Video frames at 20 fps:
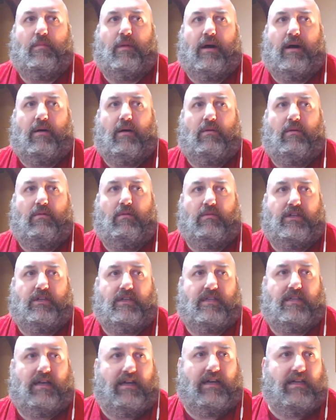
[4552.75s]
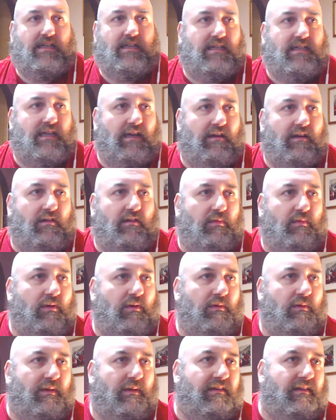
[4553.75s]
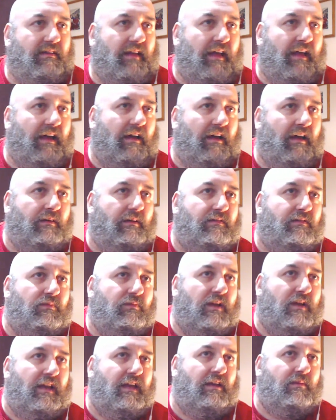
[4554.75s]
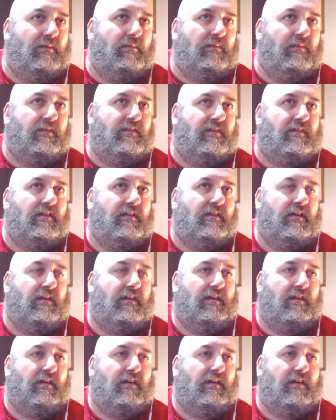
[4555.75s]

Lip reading: But oh geez, that is terrible. Who is that? Oh, it's Williams.